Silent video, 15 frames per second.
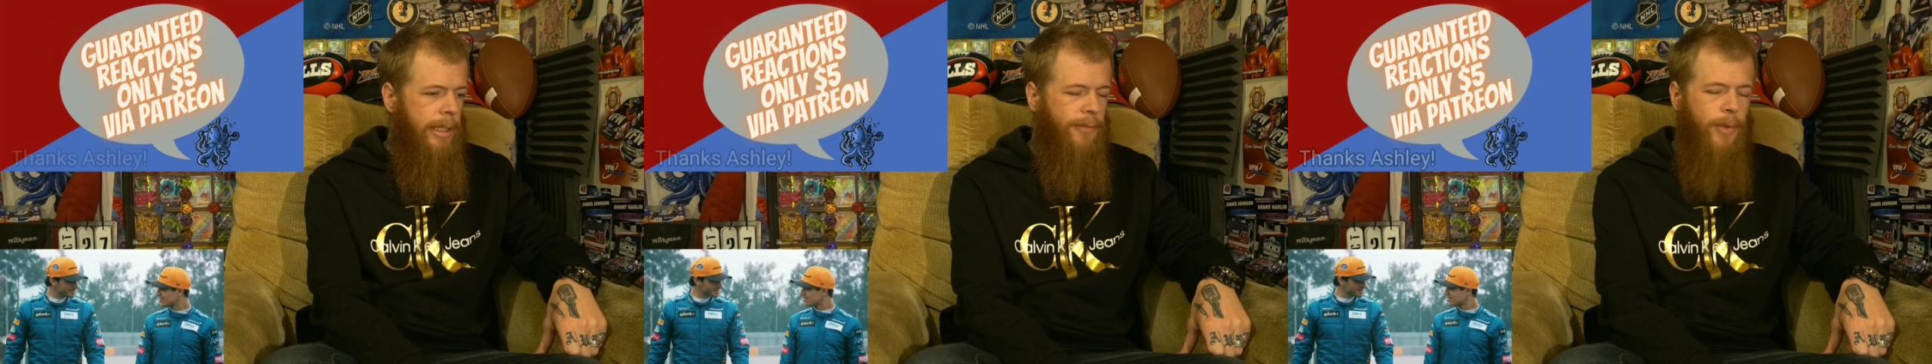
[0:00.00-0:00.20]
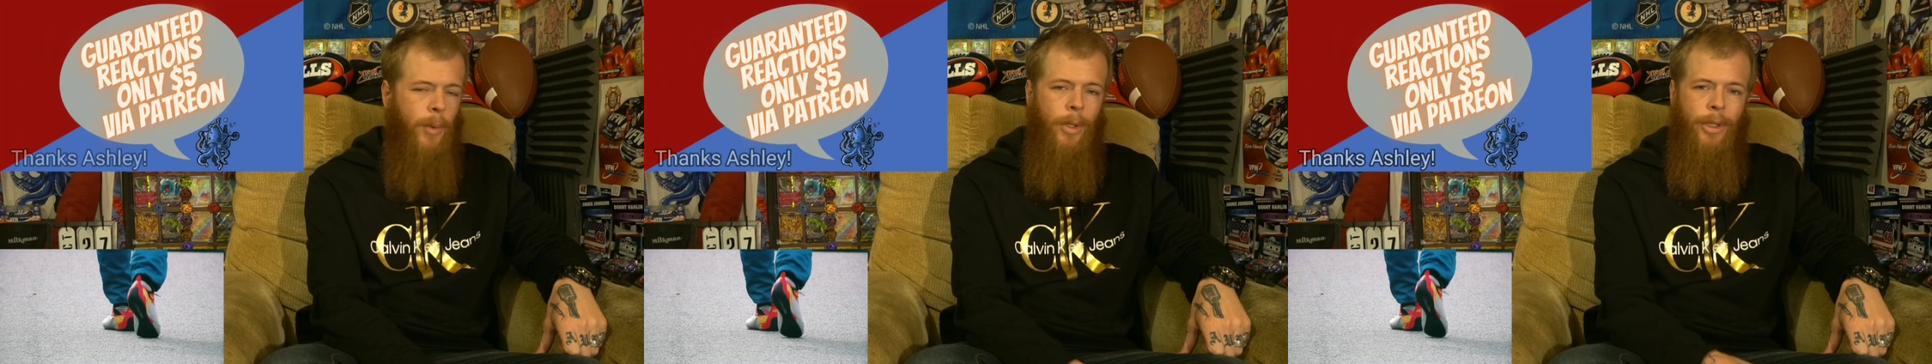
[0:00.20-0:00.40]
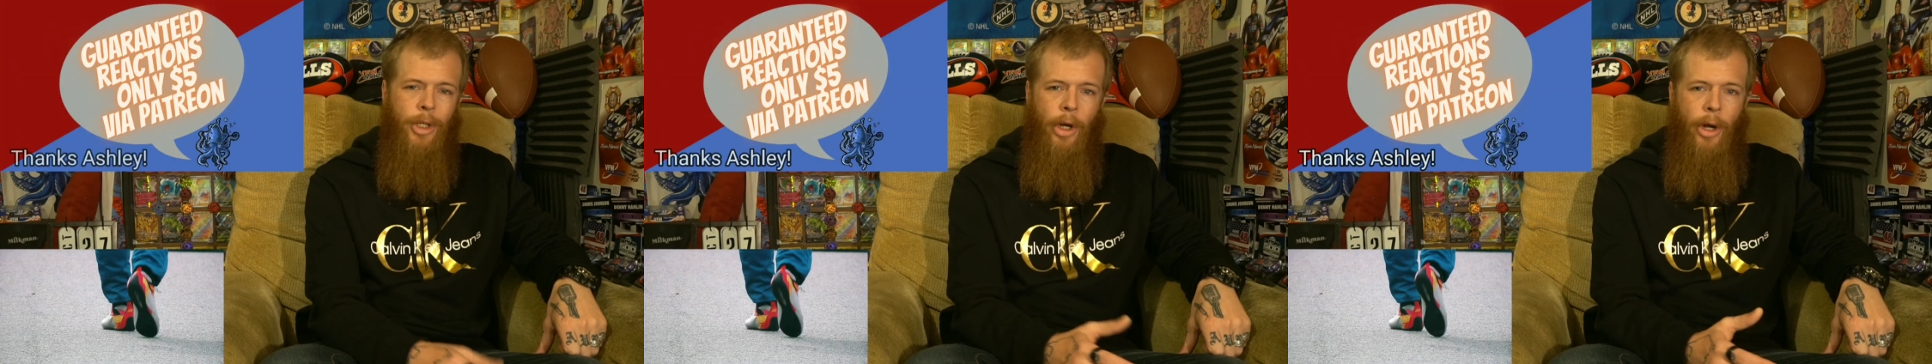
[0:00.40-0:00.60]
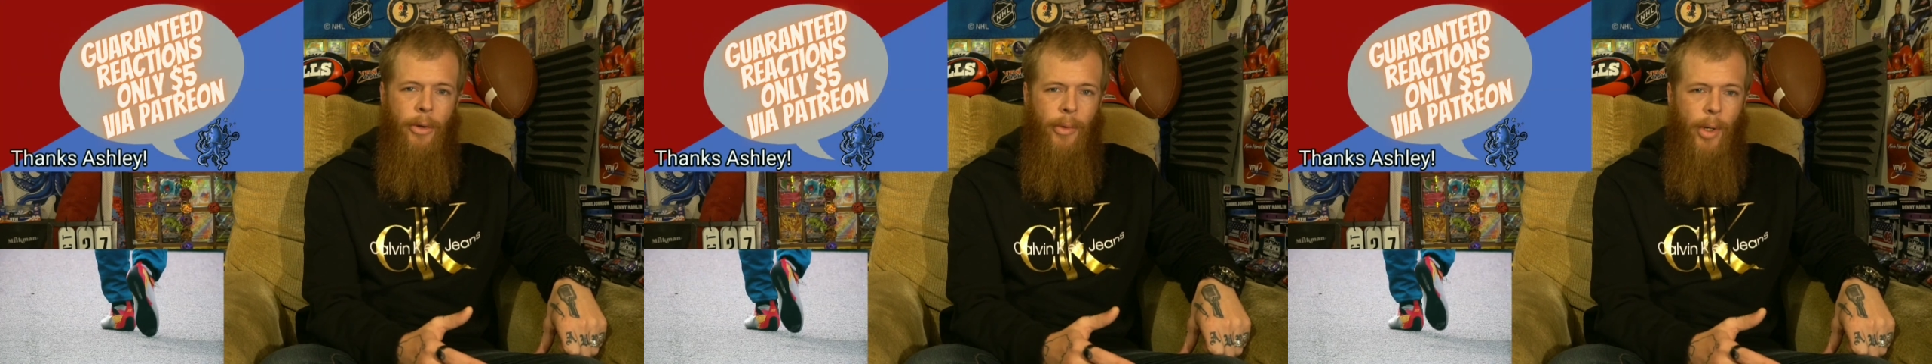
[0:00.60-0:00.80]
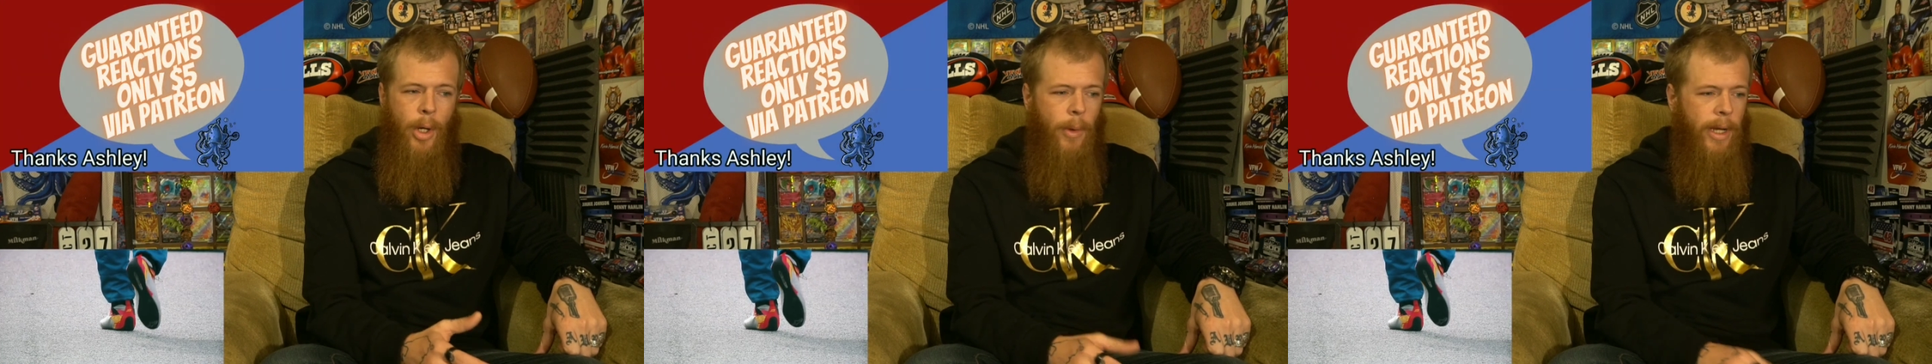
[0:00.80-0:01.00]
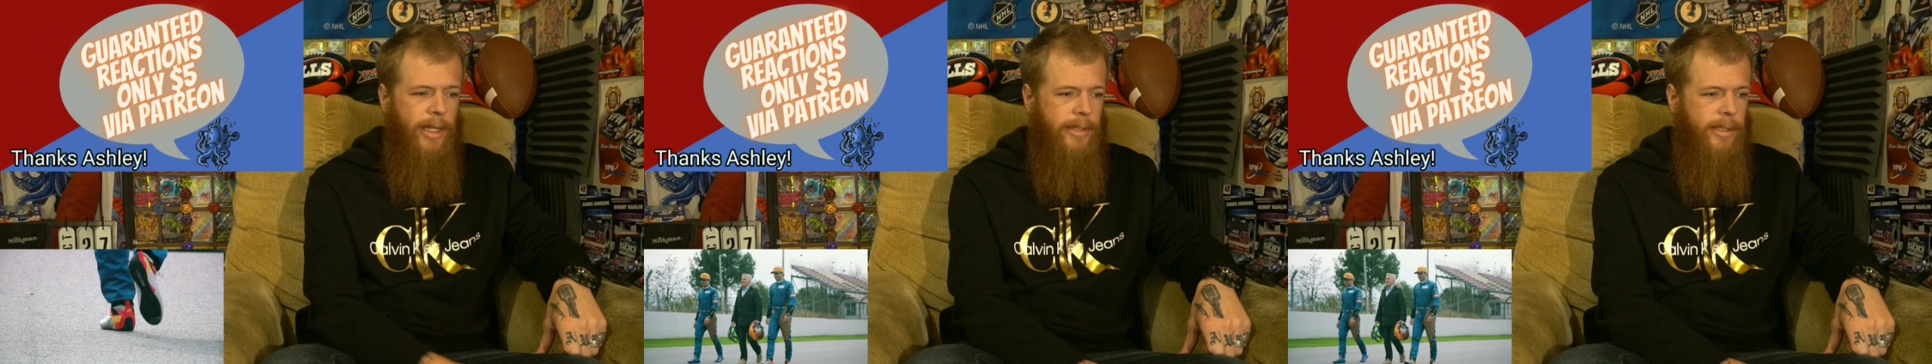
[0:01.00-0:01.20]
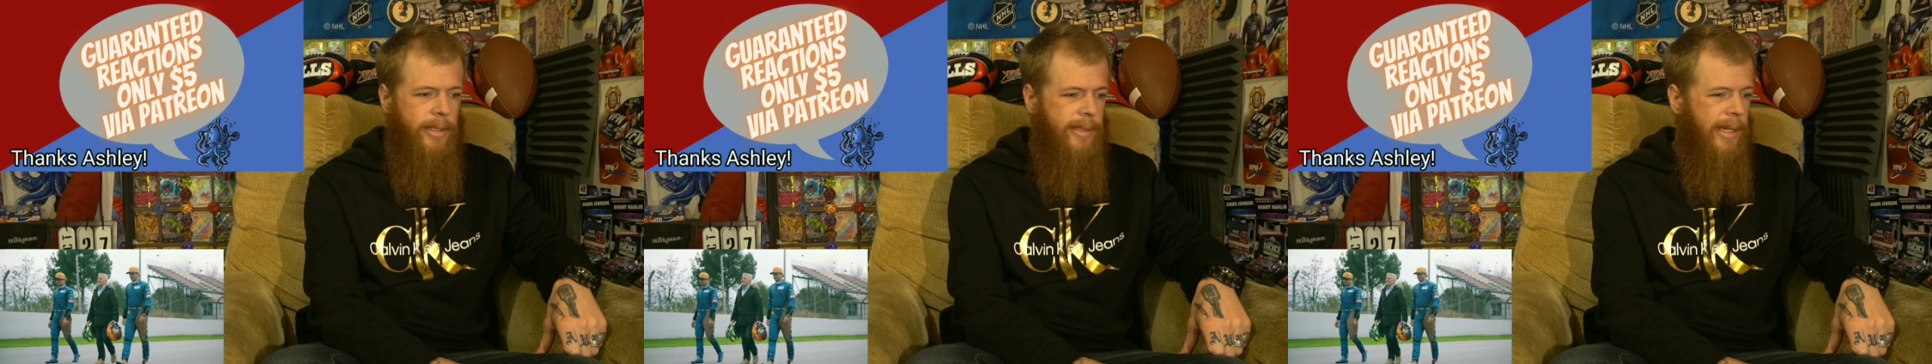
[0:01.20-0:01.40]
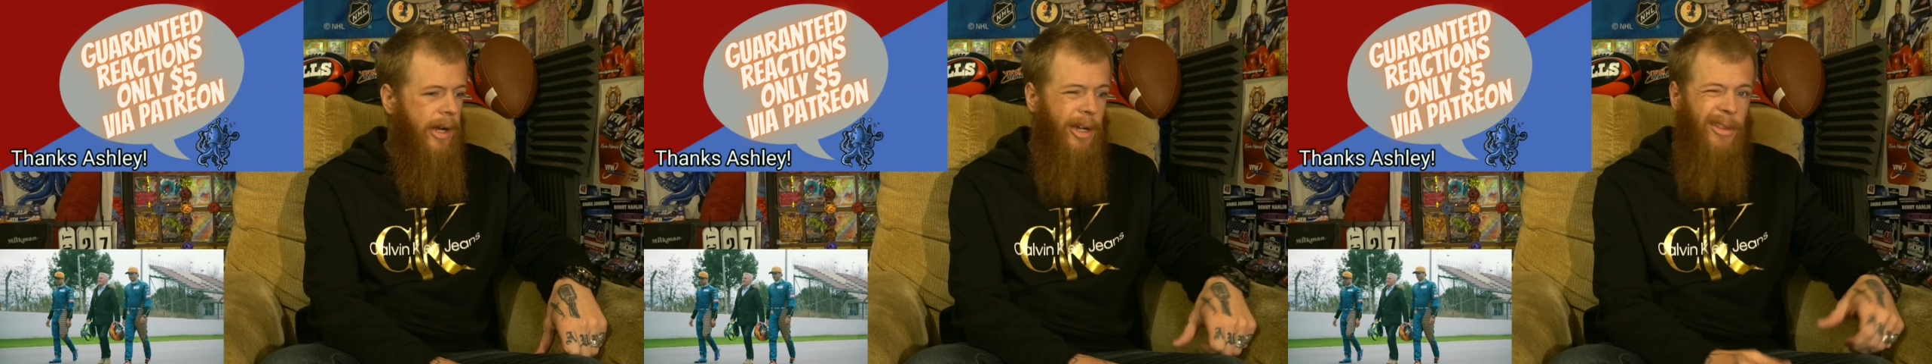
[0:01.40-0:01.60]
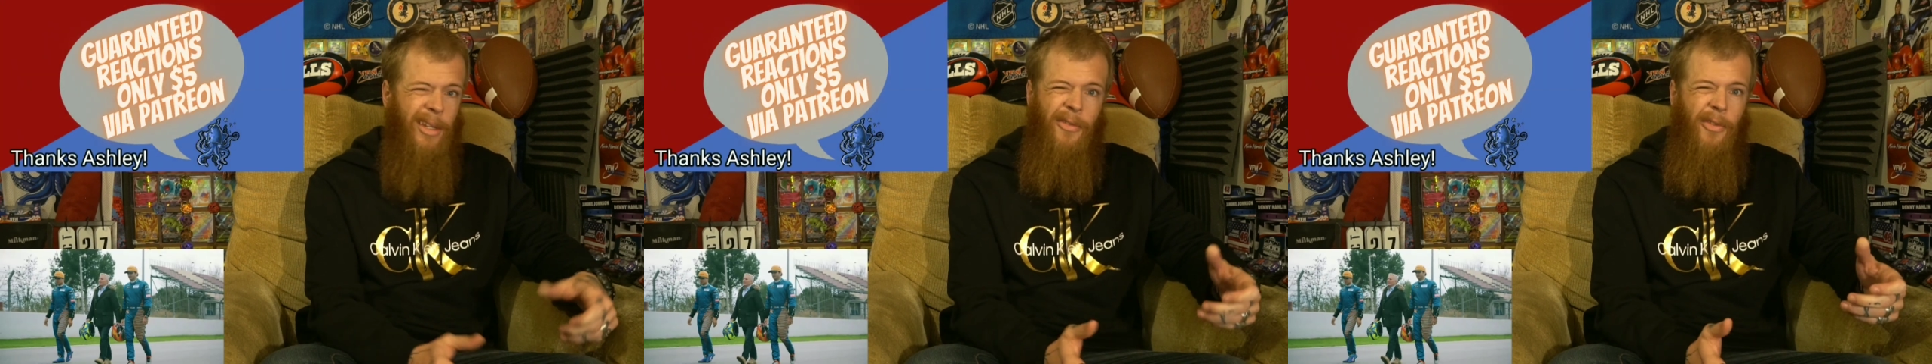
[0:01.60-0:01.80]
If you want your own requests, they're only